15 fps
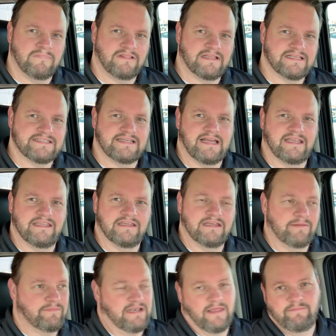That's an idea.
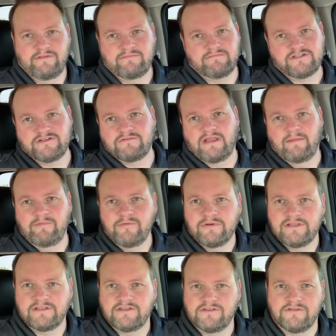I mean, I'd be
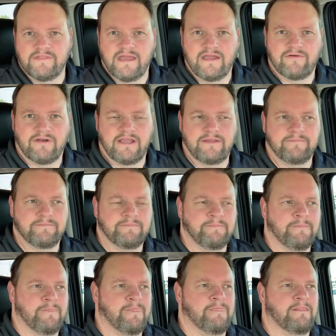willing to do that, right?
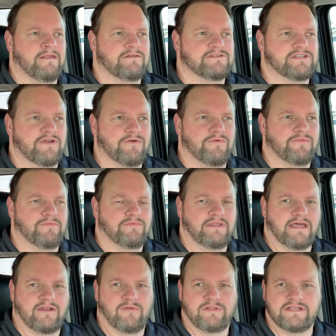So
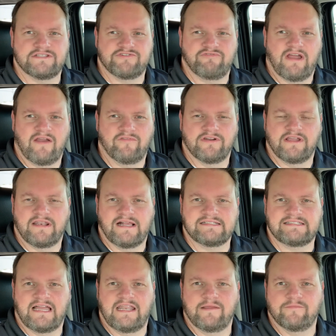not only as a driver could I
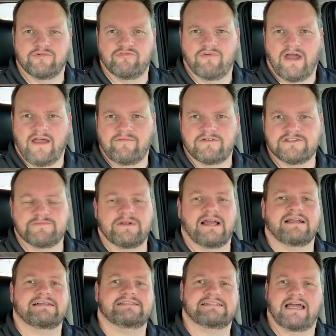sign up new drivers, but
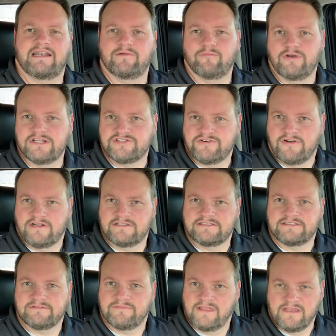I could sign up
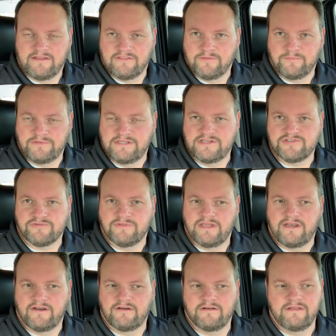restaurants. Think of the potential
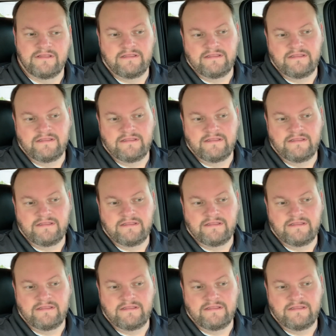there.